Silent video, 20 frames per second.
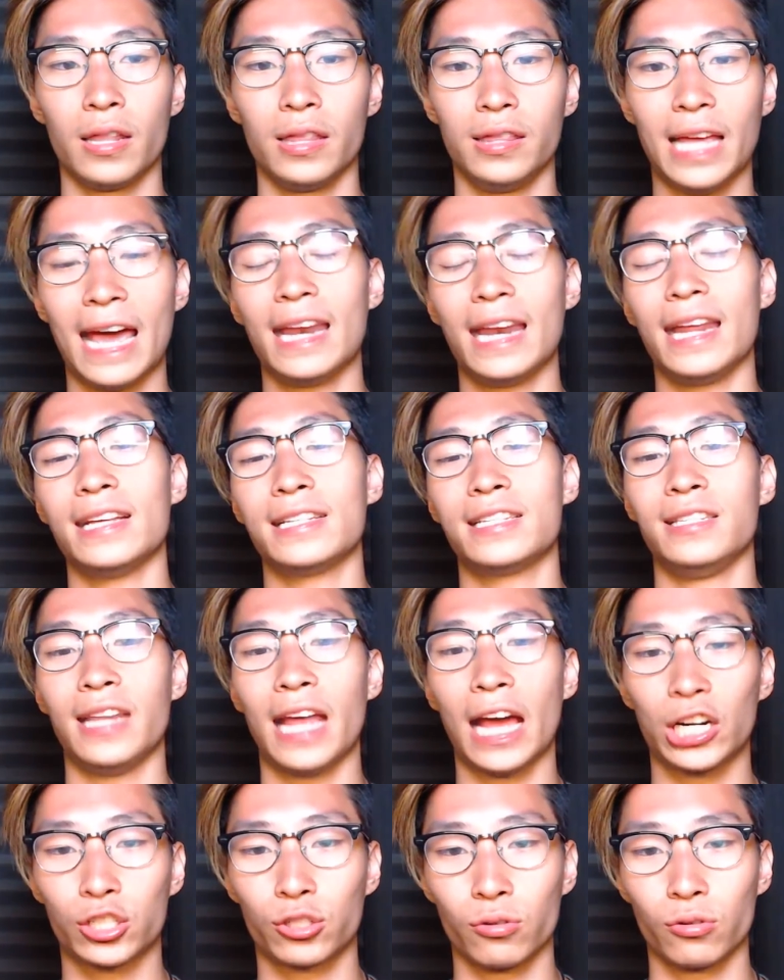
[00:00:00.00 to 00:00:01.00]
that is
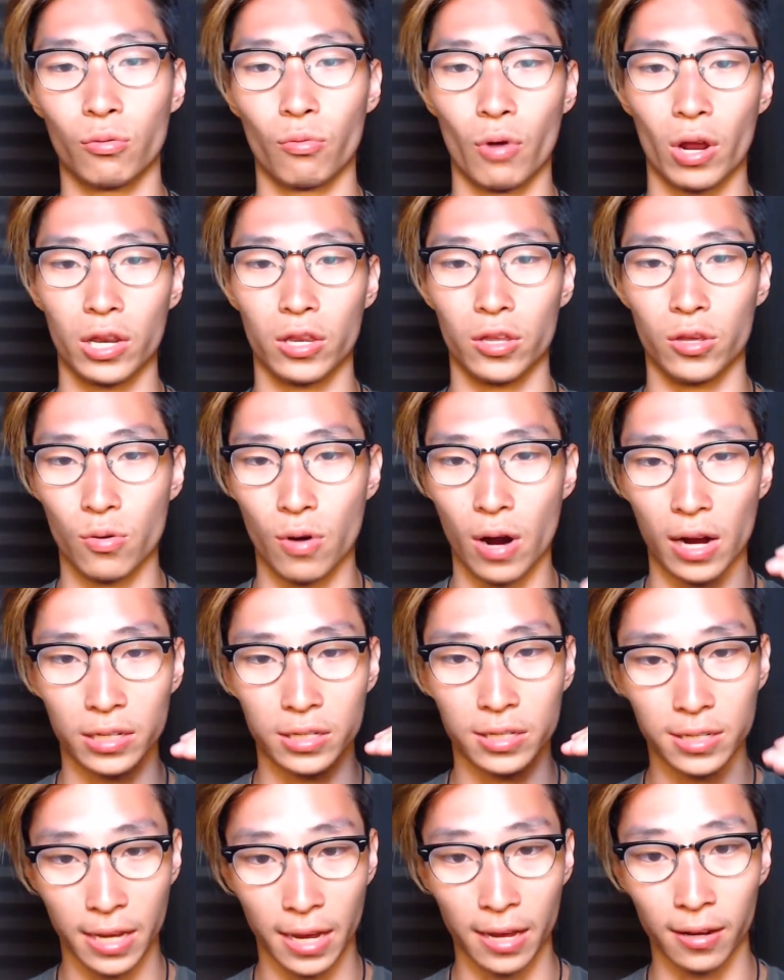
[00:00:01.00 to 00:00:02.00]
natural when you are
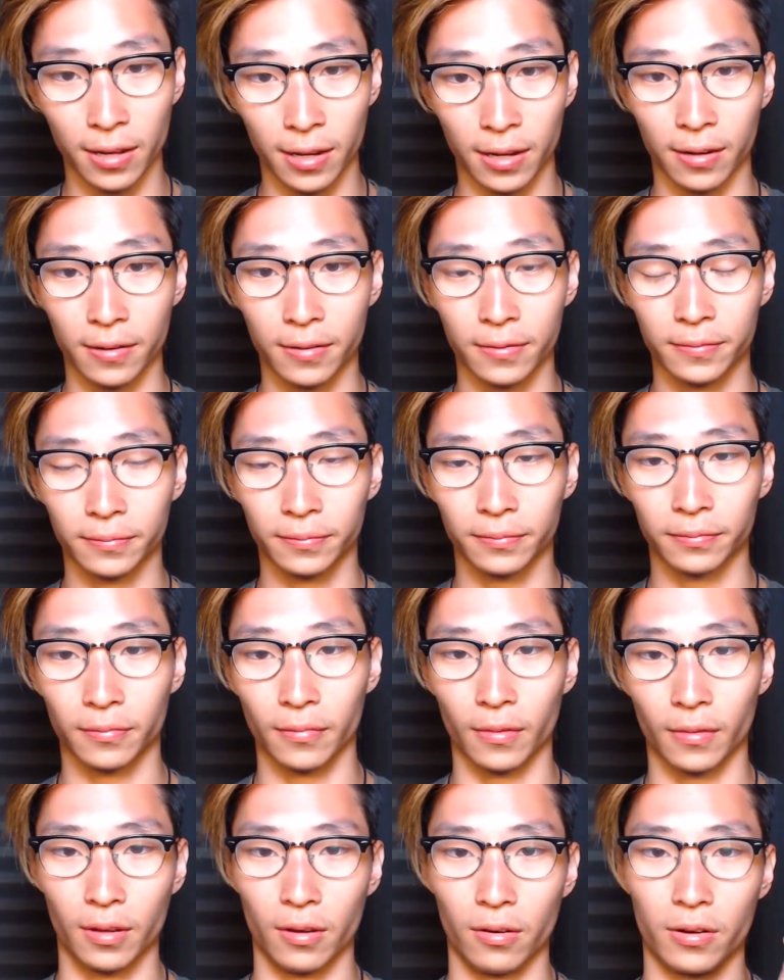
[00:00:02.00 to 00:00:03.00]
scaling.
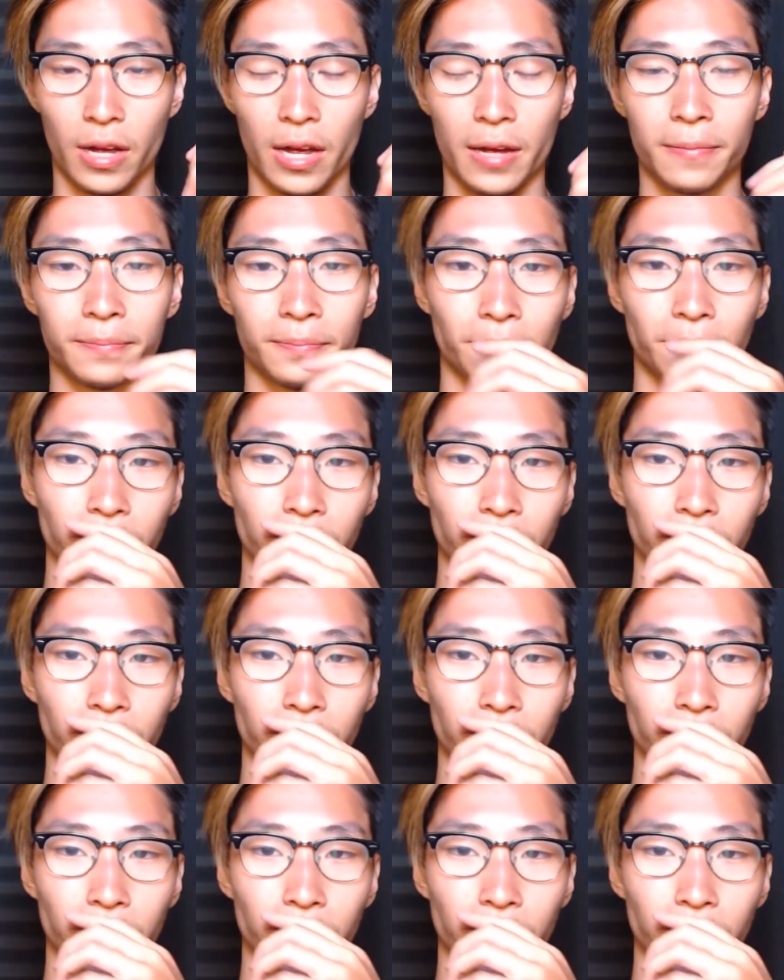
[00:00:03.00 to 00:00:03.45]
Okay?